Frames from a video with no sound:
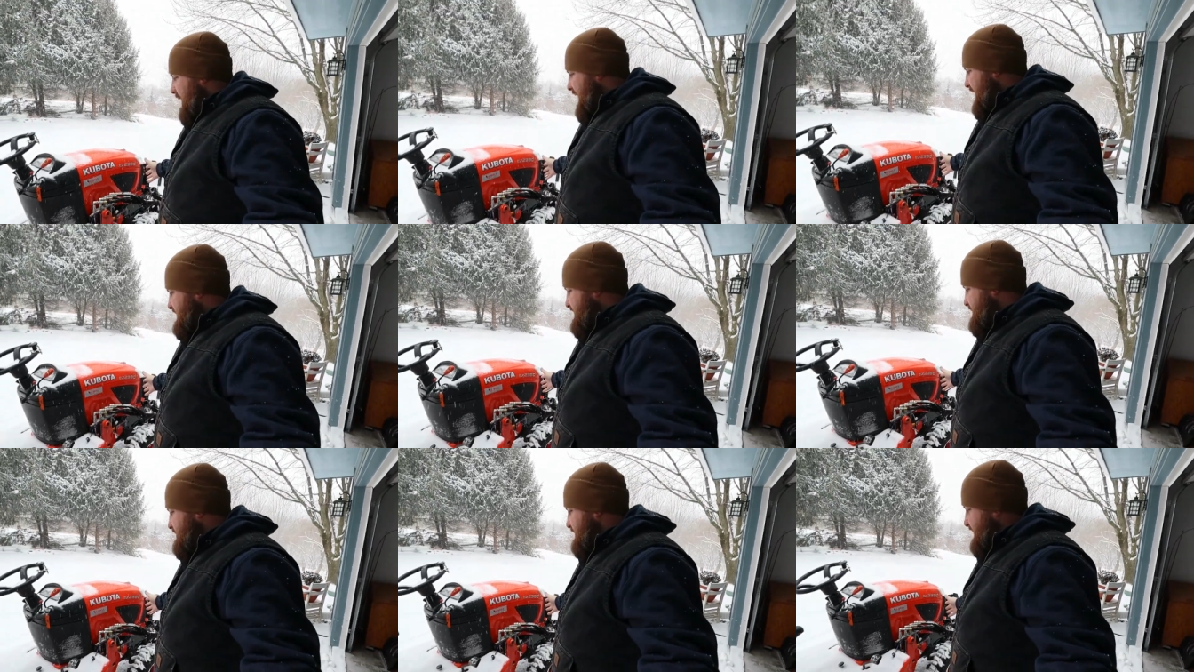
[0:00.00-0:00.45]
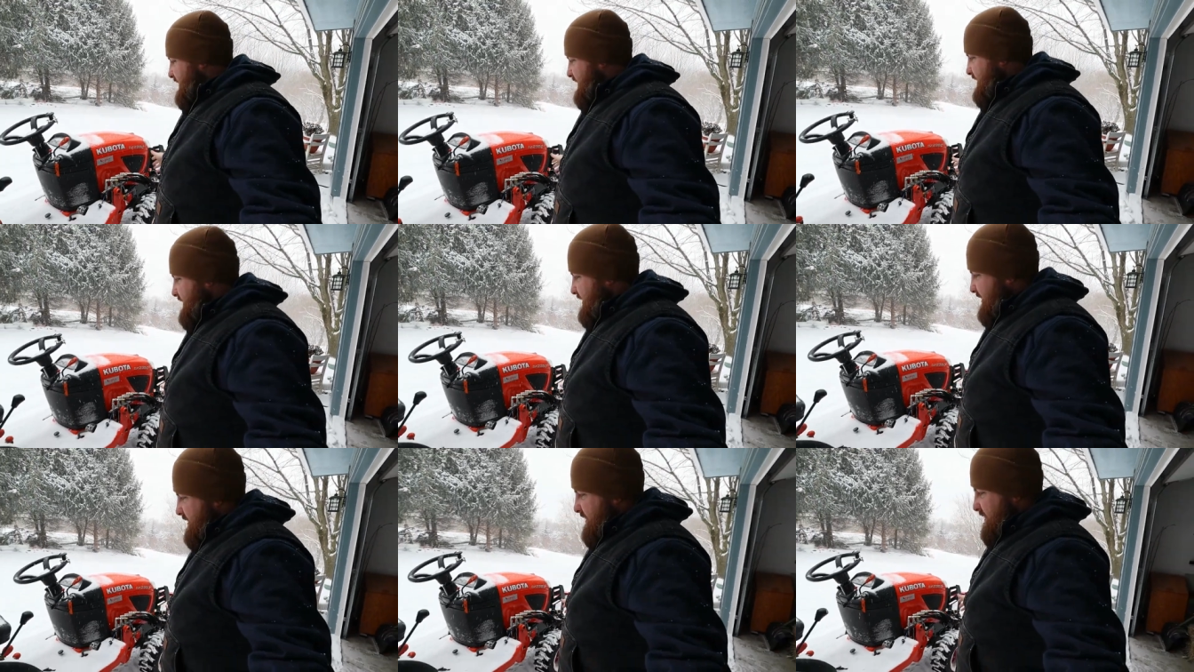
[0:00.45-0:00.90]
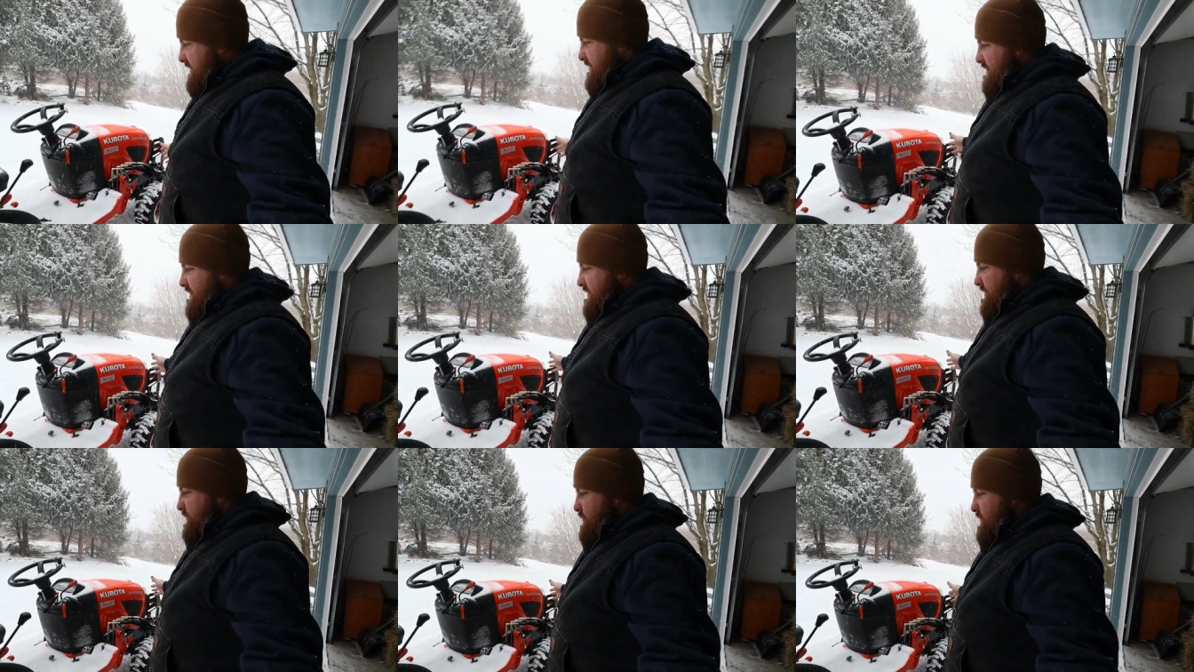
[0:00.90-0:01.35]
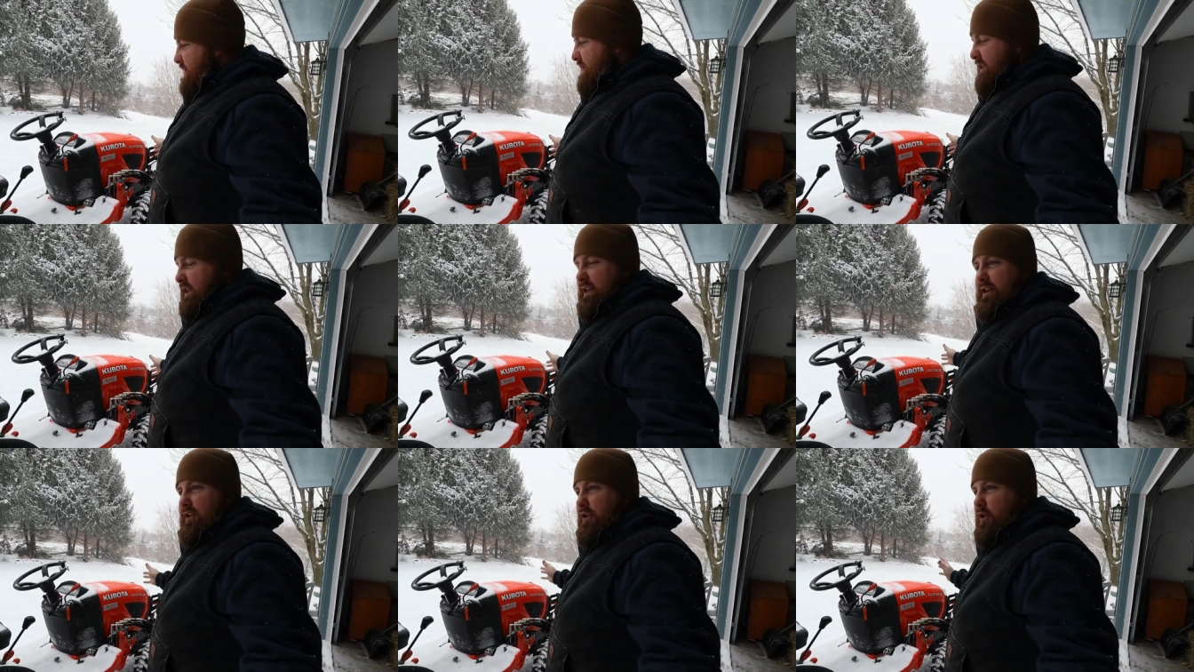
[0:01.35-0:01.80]
possibly was
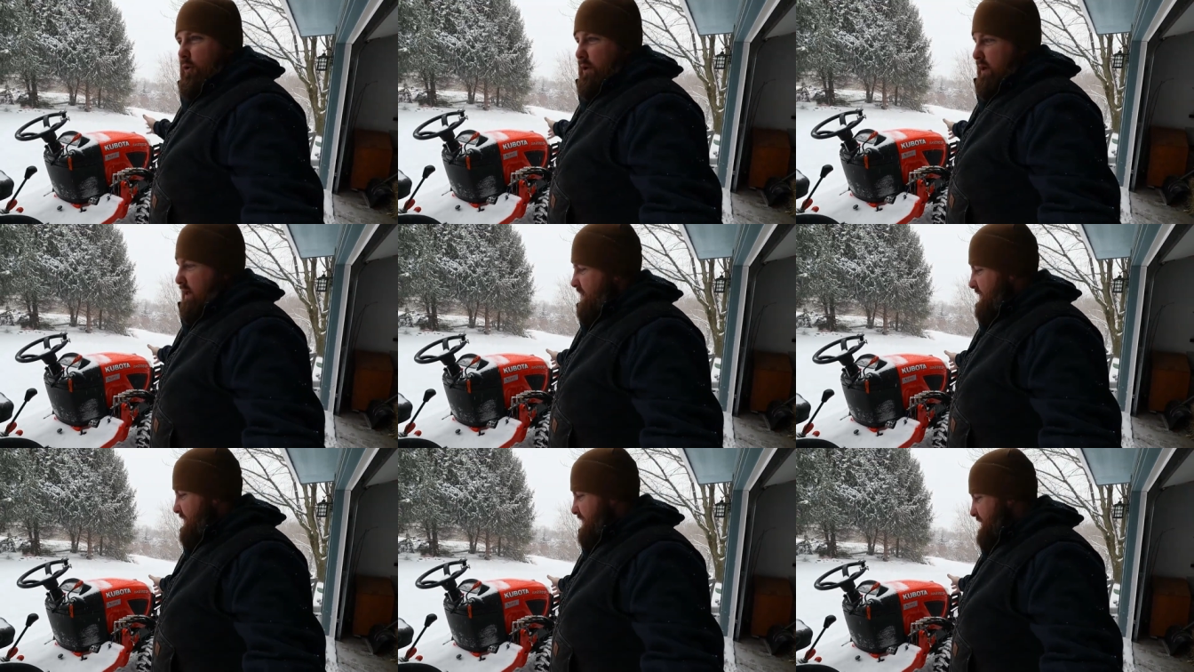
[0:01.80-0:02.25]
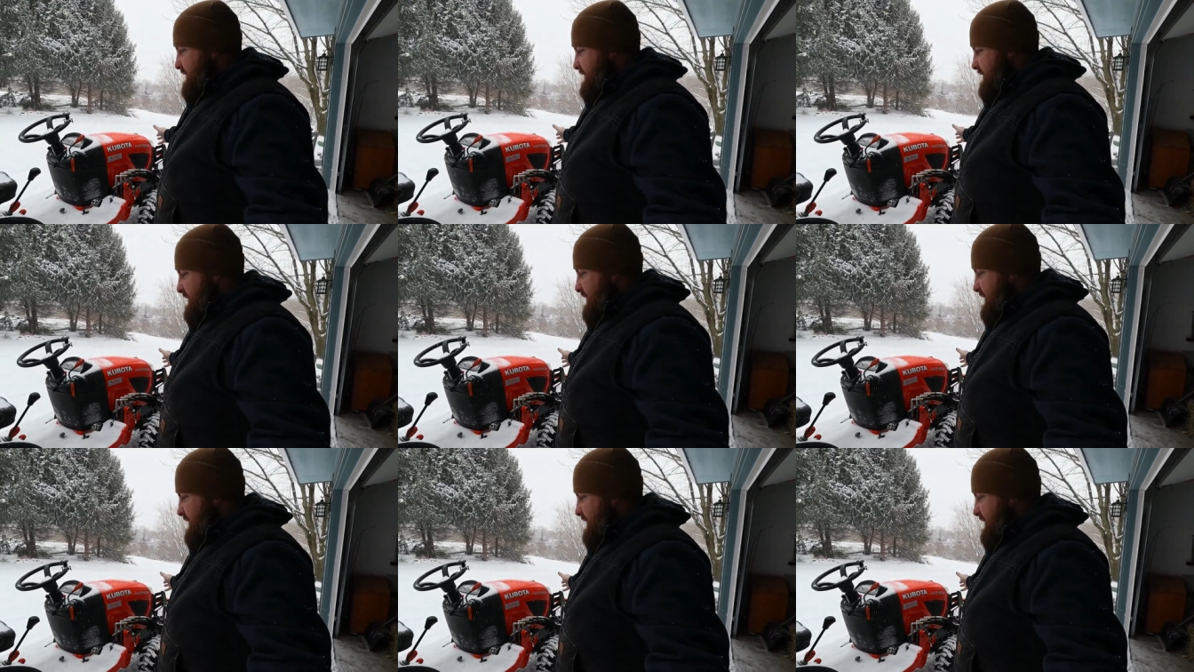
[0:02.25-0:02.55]
the annoyance